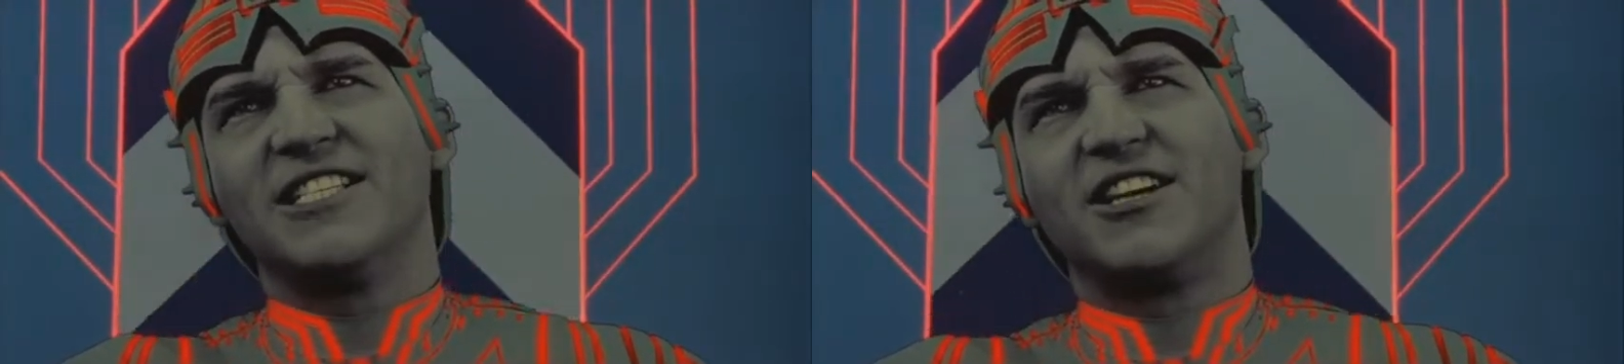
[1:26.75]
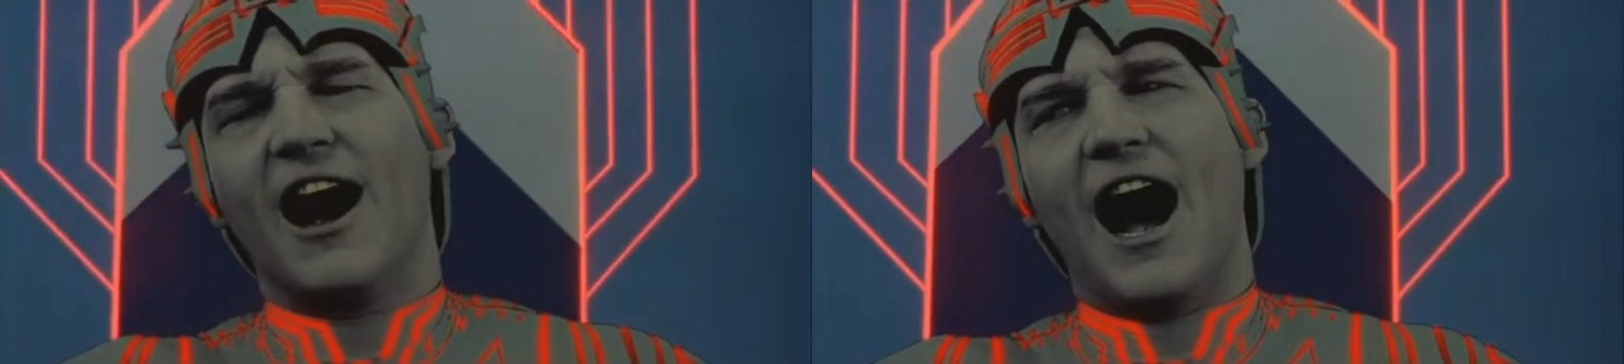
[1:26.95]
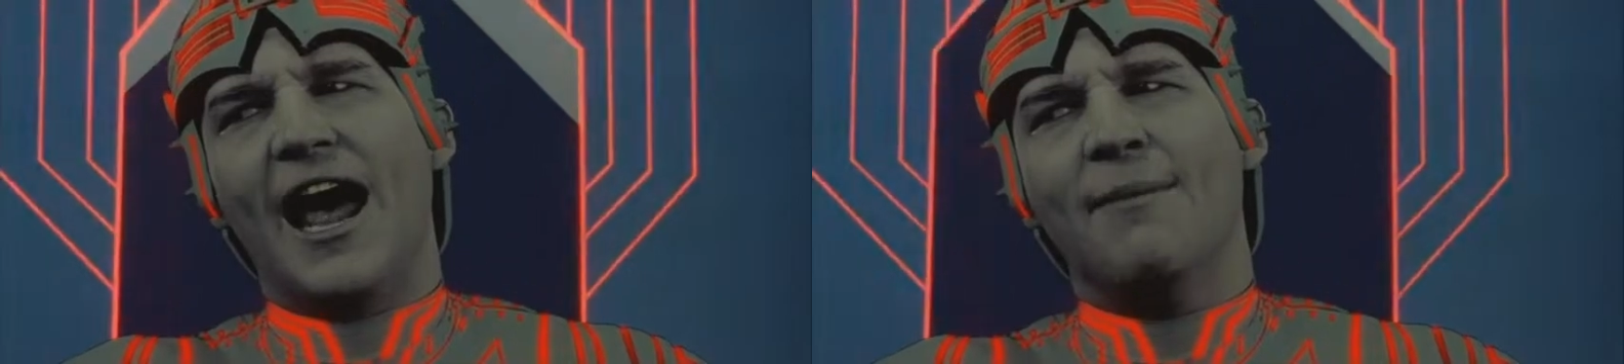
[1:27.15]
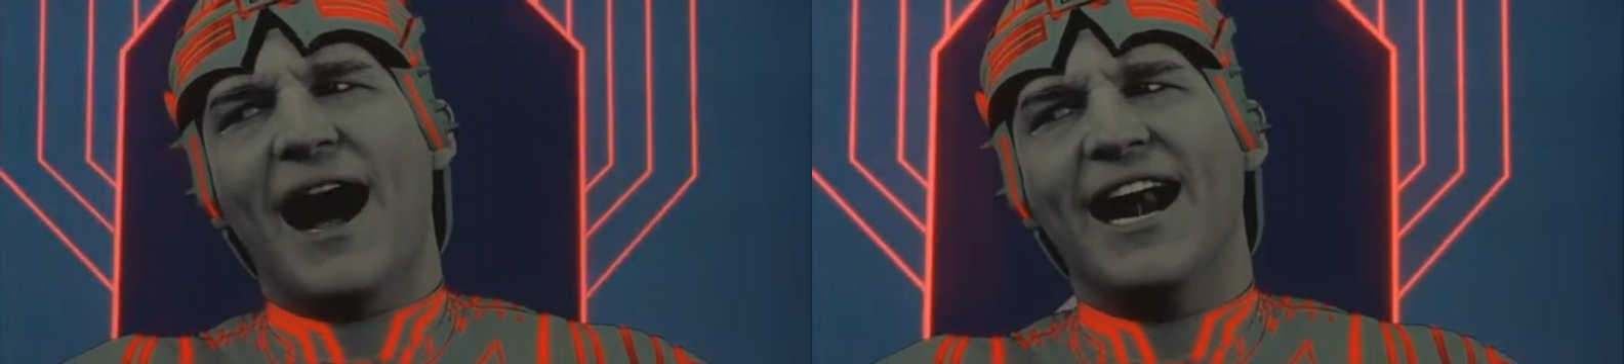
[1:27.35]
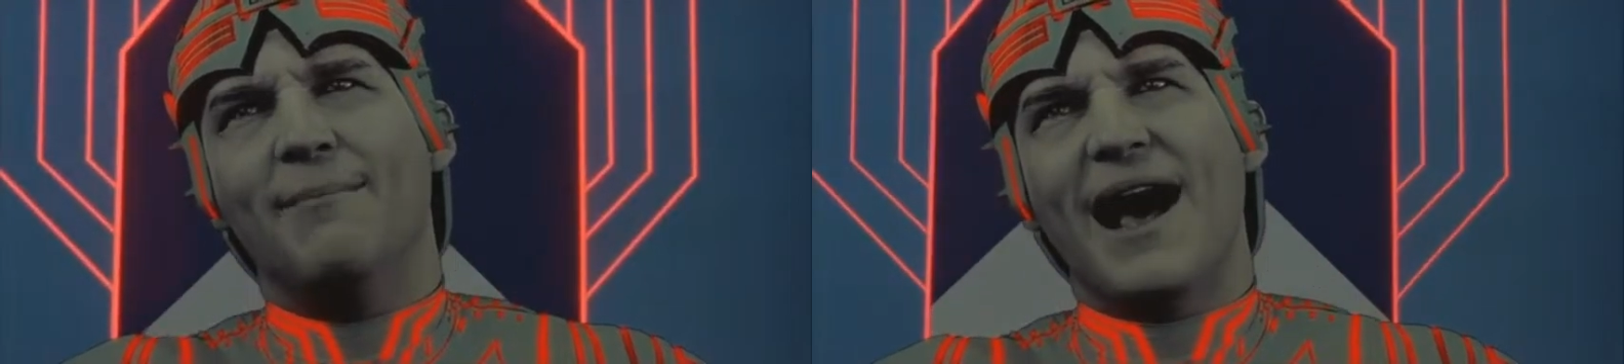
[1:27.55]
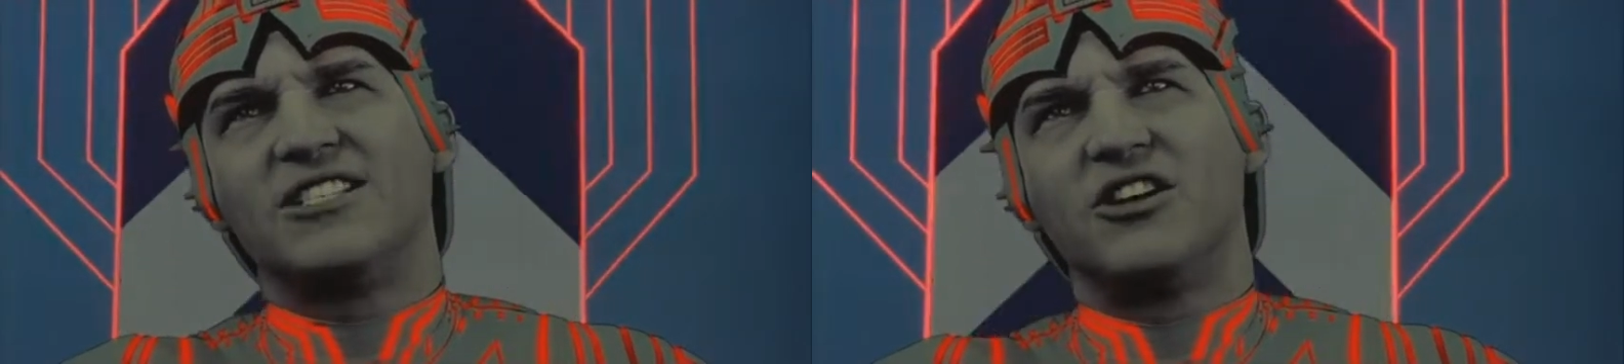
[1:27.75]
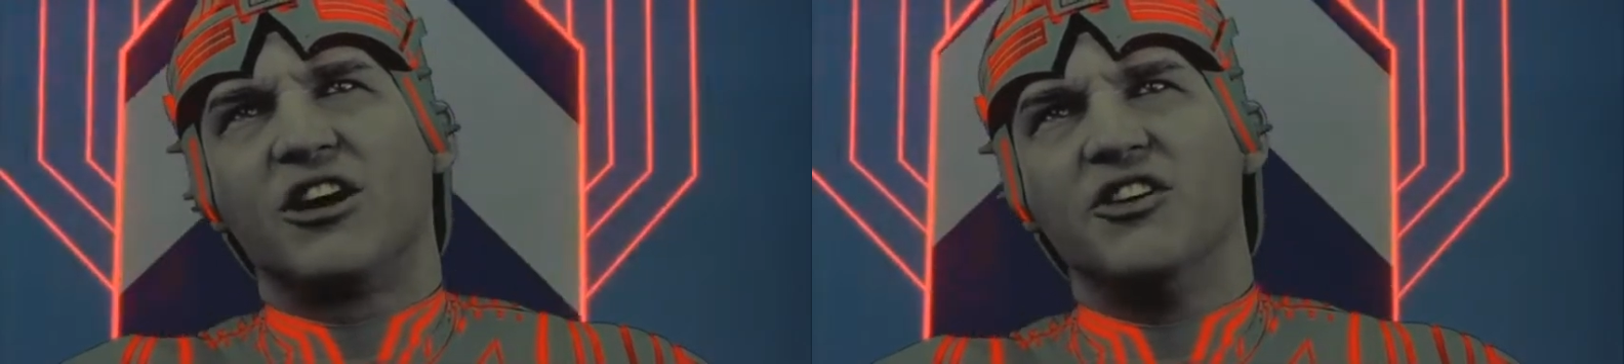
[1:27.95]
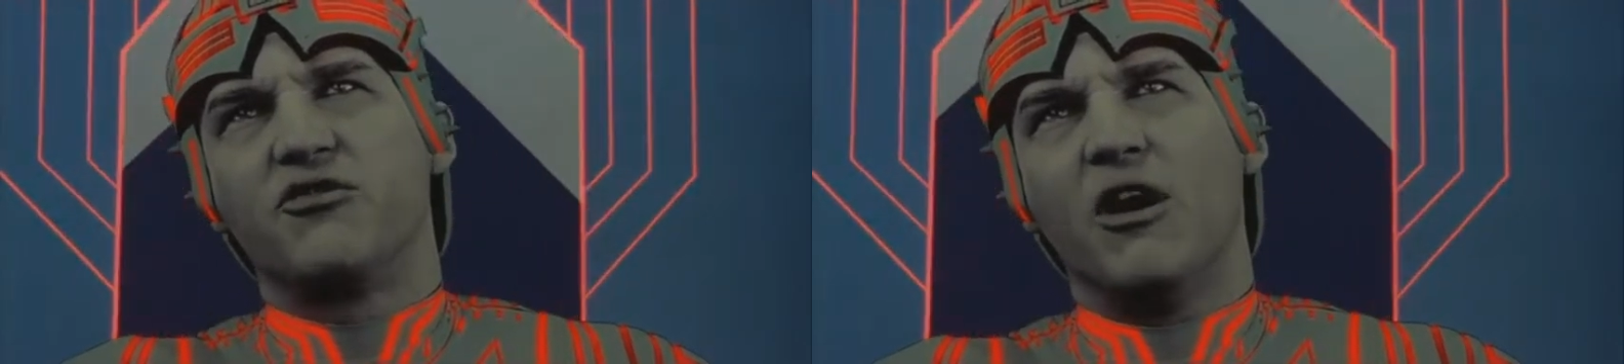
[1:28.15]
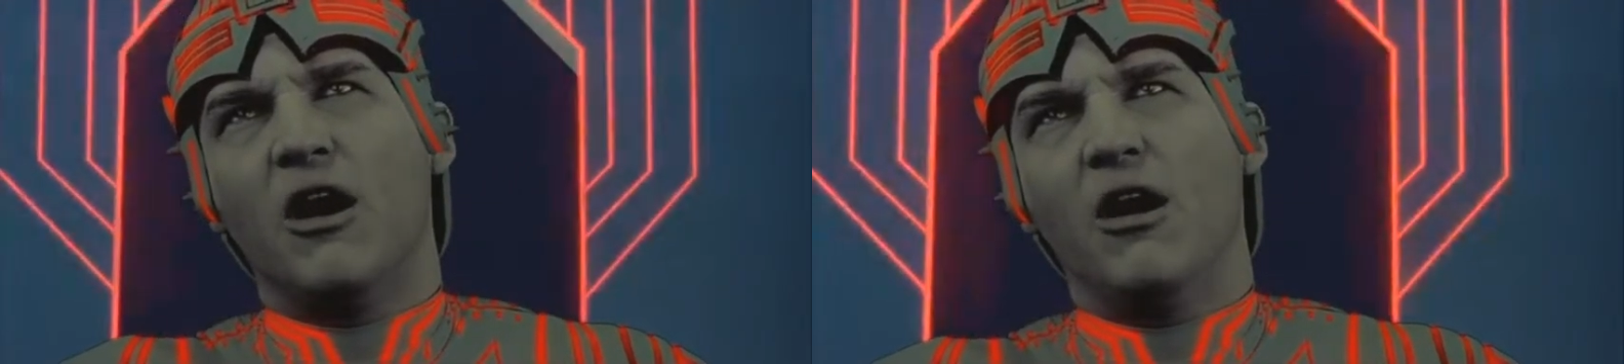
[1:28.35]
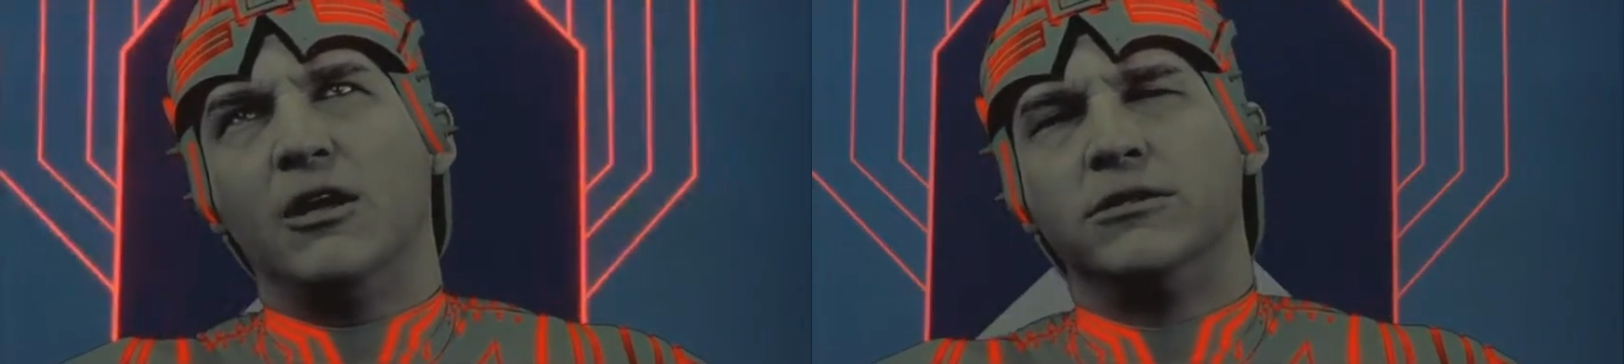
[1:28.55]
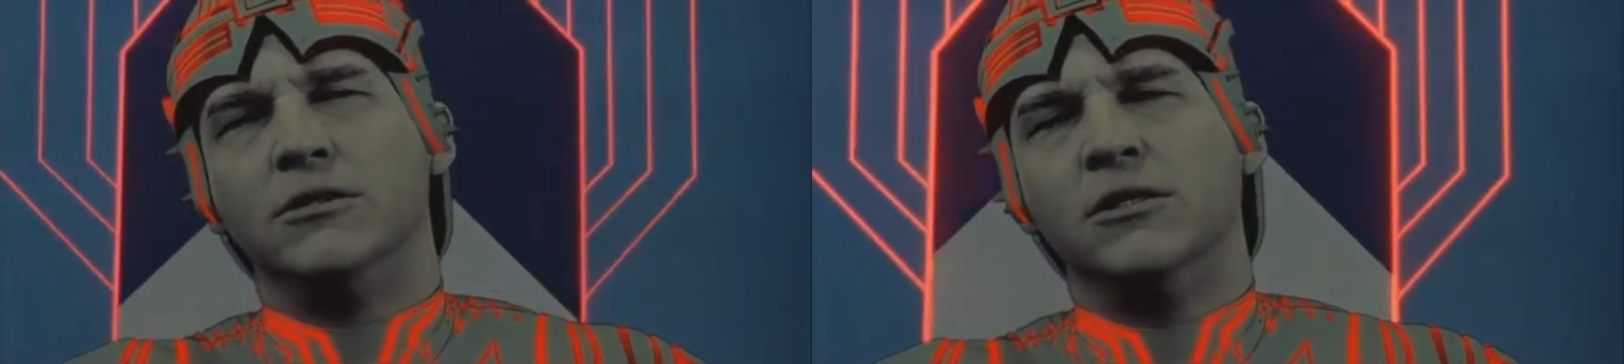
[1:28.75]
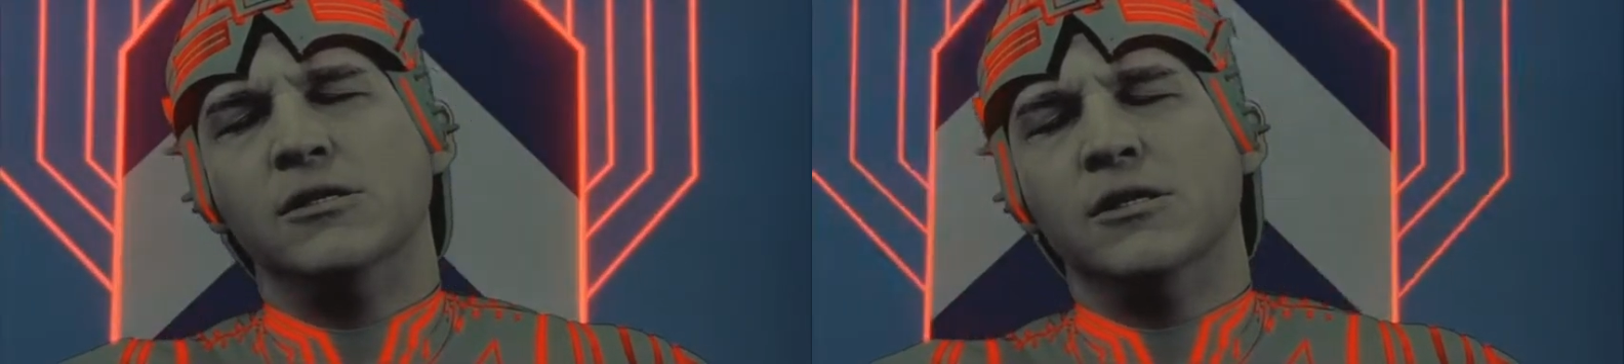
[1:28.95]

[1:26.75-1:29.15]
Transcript: Mister High and Mighty Master Control!